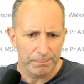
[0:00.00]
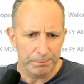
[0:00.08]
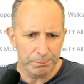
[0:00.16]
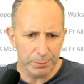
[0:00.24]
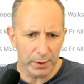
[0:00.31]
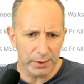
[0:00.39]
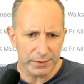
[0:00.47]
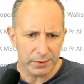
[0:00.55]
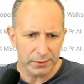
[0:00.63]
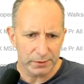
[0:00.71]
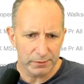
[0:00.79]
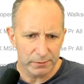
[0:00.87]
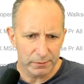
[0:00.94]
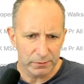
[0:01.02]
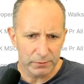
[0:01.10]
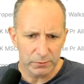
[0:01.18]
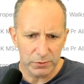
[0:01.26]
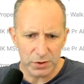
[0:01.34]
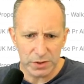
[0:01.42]
But
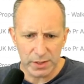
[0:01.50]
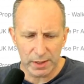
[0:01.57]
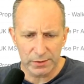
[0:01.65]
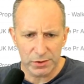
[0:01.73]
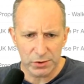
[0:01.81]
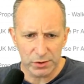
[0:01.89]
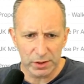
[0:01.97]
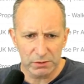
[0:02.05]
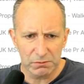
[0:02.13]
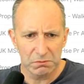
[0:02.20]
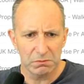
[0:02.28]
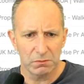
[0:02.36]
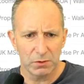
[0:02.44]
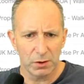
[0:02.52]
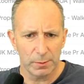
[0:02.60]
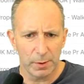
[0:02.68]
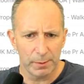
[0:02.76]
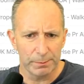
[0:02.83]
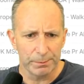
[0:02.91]
just down the street, not a
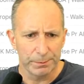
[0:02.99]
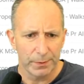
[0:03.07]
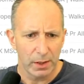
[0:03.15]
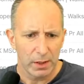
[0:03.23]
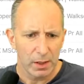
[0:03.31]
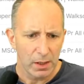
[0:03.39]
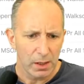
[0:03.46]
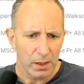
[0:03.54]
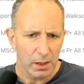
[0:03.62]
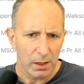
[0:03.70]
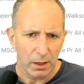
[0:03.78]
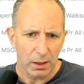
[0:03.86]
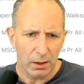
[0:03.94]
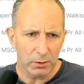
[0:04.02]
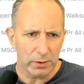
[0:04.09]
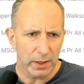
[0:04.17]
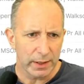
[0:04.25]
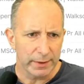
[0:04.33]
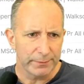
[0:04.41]
problem.
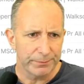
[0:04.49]
Okay,